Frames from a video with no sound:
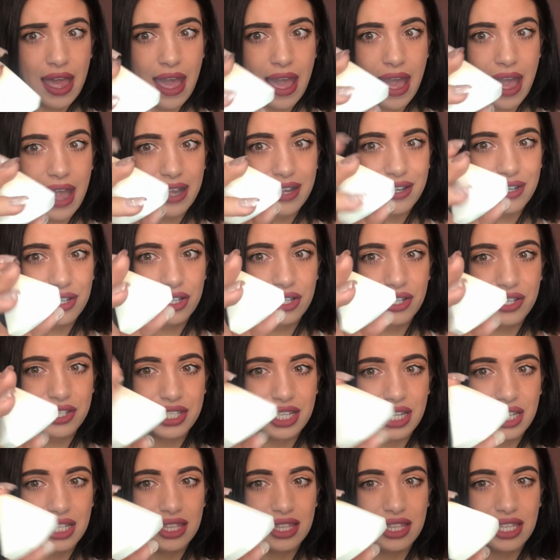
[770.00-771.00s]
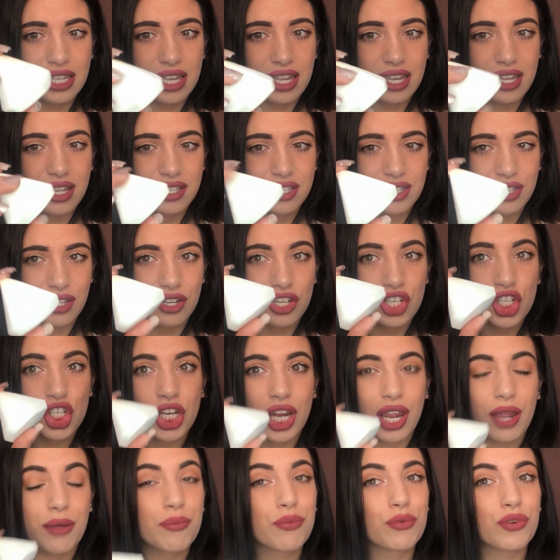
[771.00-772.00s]
angles and the sort of
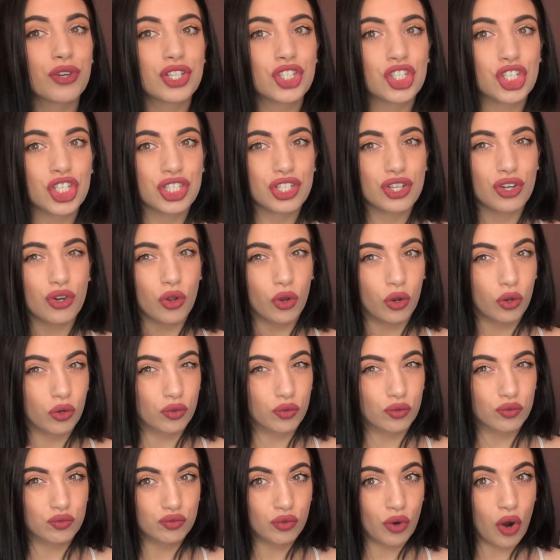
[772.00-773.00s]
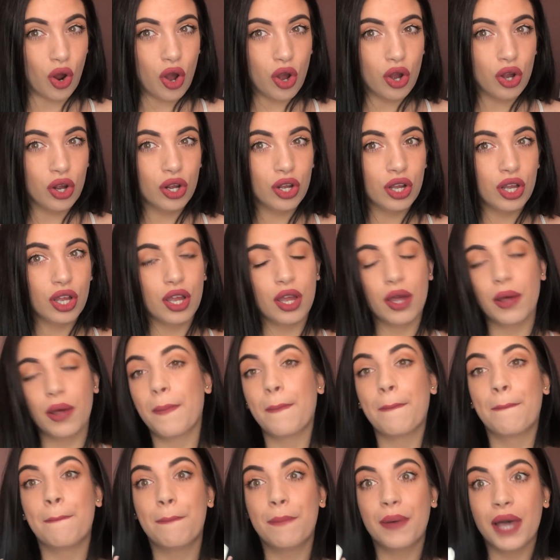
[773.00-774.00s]
shape was just all wrong.
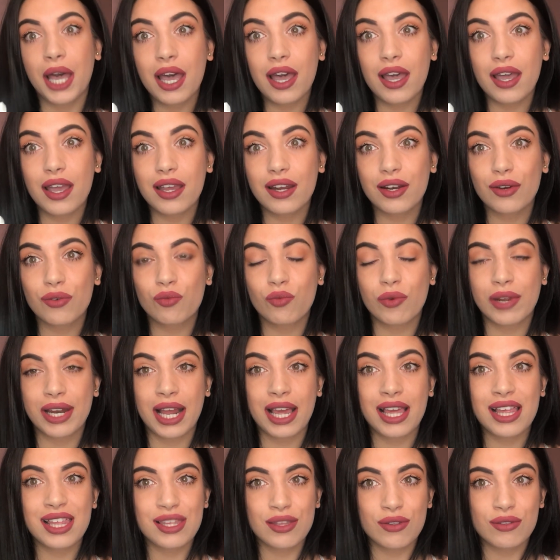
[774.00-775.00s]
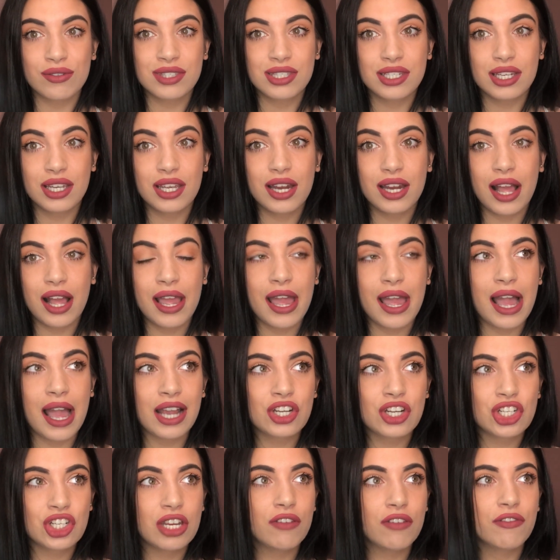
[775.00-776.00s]
But when I used it, I
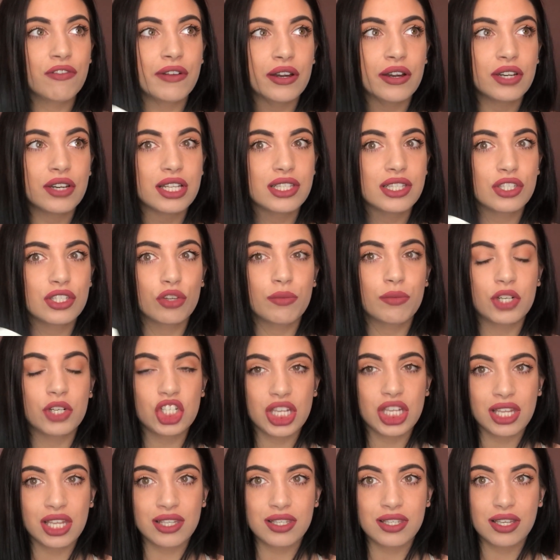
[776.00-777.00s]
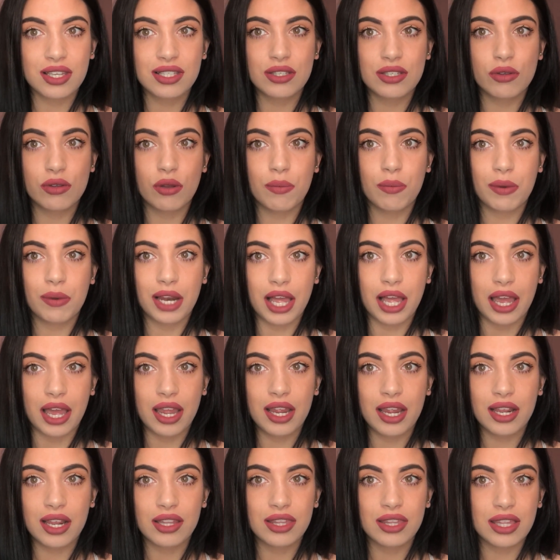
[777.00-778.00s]
actually found it so much easier to
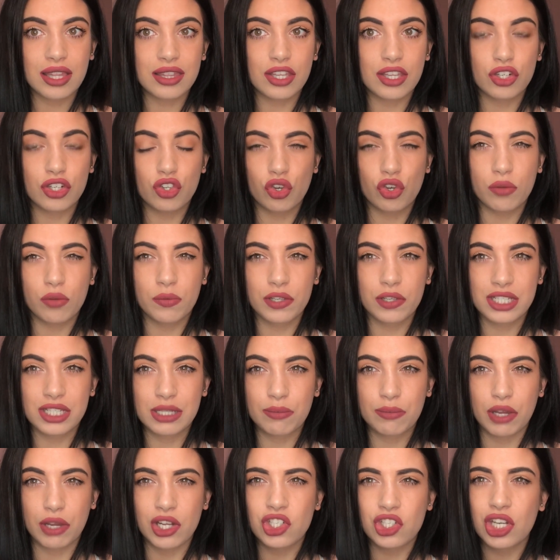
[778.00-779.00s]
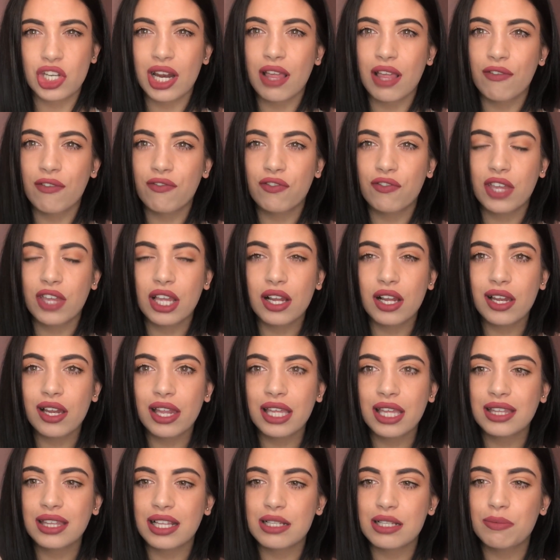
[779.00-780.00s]
apply than the normal sponge, and I feel
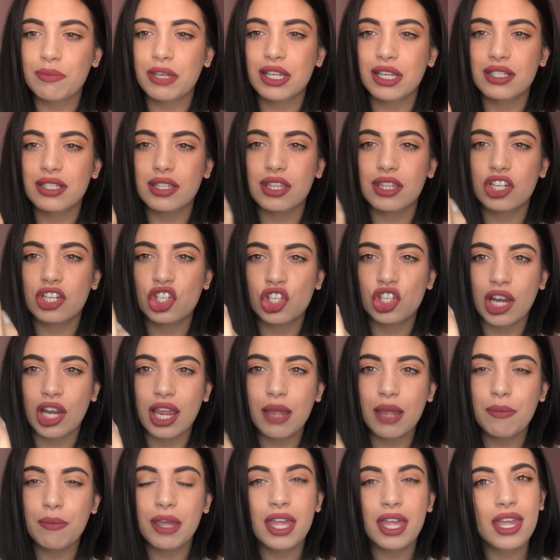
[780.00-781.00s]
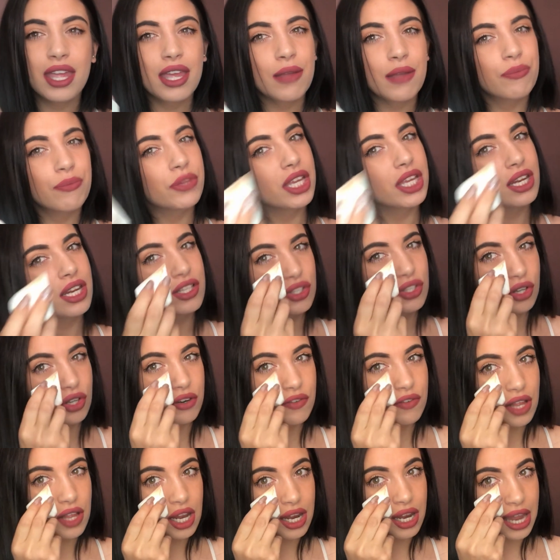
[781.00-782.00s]
like that's because of the shape. It sort
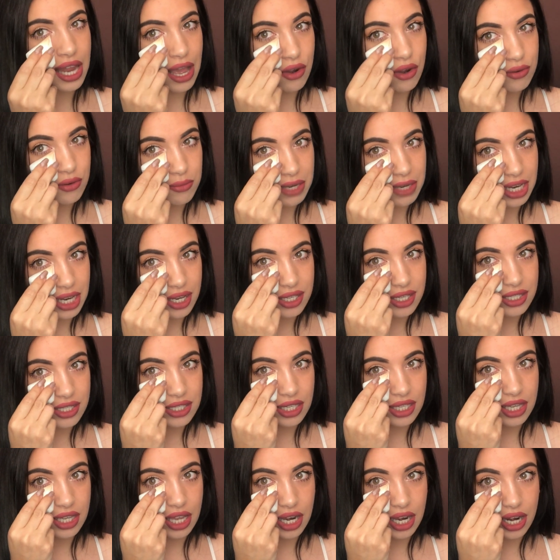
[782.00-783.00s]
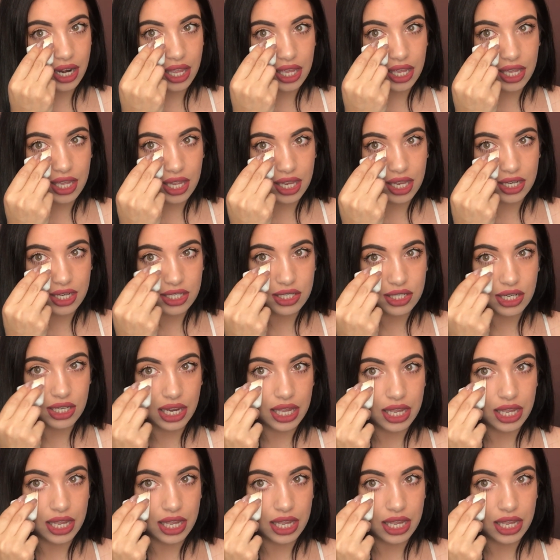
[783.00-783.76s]
of allowed me to get like into